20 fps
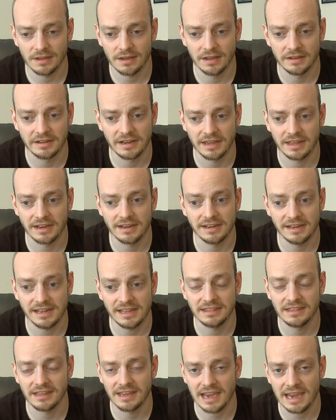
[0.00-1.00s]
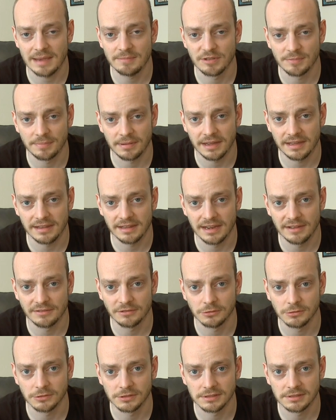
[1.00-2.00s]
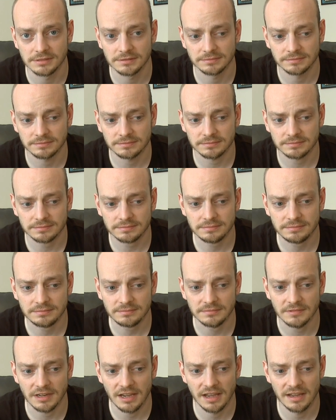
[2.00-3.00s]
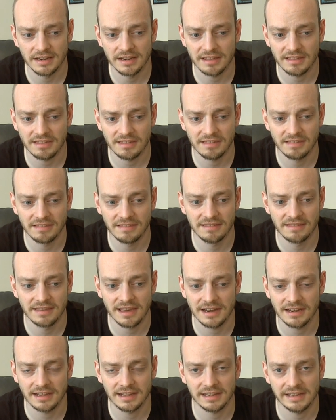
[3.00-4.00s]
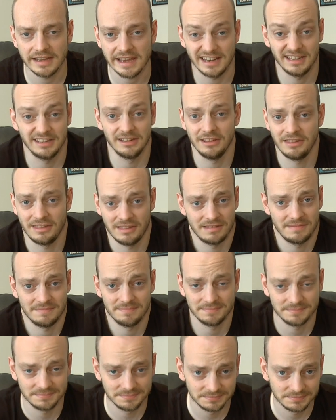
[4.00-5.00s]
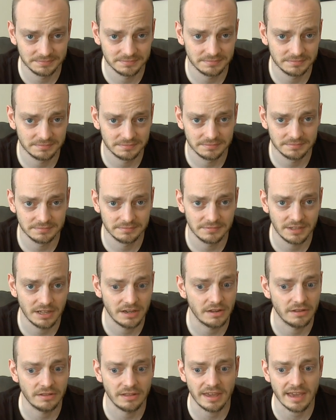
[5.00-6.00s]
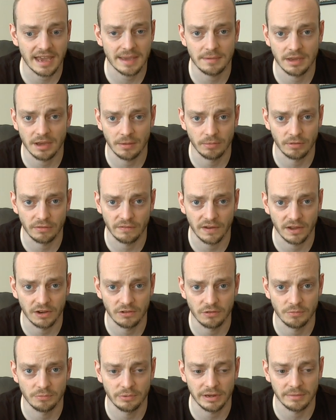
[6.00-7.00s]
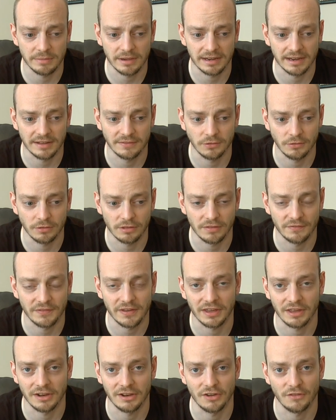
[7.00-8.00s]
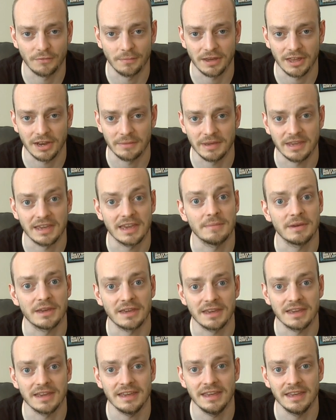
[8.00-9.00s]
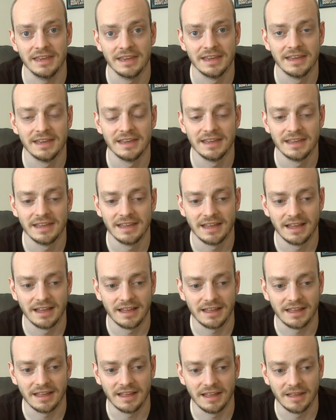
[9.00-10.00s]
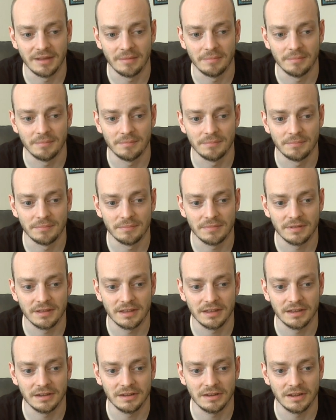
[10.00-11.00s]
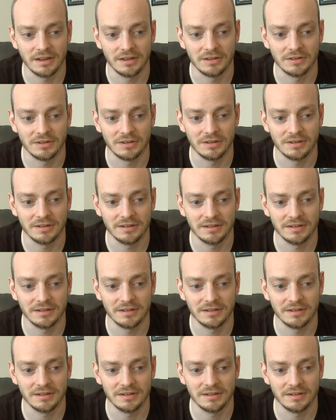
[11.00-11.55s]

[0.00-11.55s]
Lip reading: And they're going to need the game to play the levels, and it's technically endless. The game comes with 100 pre-made levels, so I think a lot of them are going to be gimmicky and